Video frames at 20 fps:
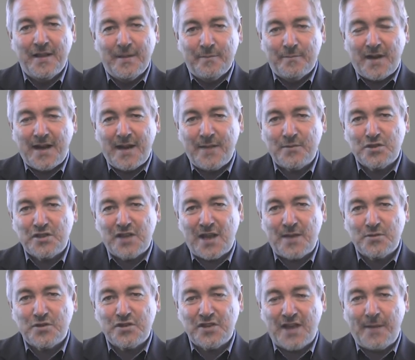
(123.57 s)
My name's
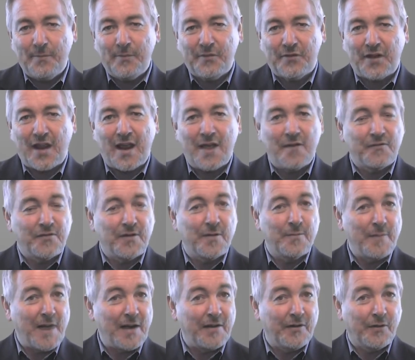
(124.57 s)
James James uh, from
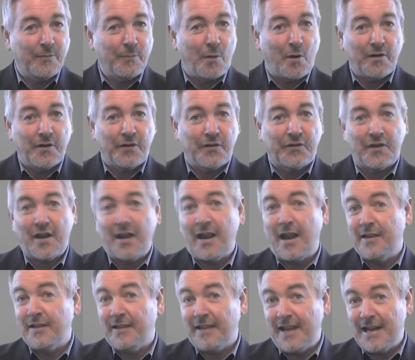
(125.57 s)
Mario Morris
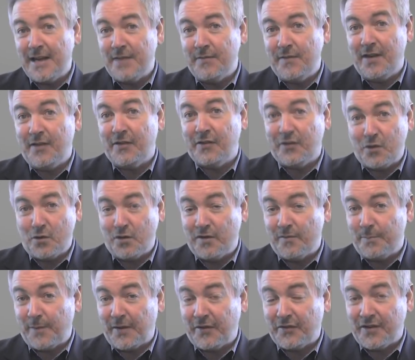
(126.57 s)
and Lady V's School
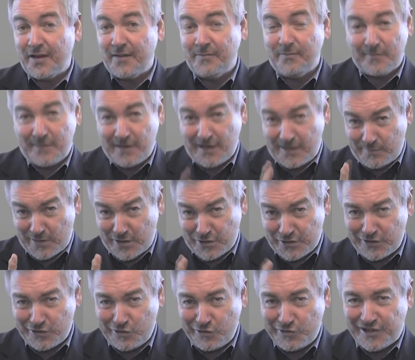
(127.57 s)
of Busking and
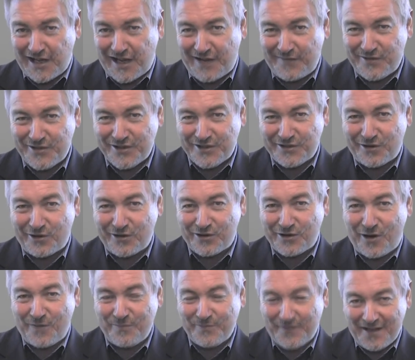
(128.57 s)

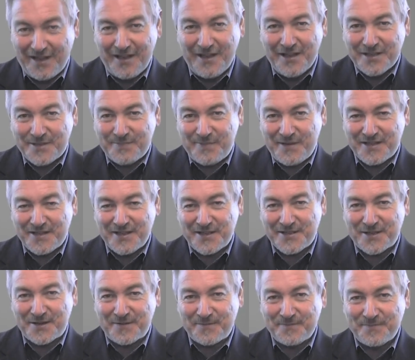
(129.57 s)
MagicNewsTelevision.com. Speak to you
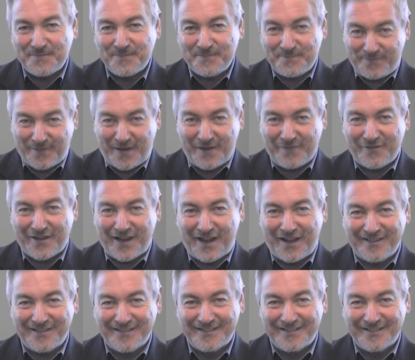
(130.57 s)
soon. Bye for now.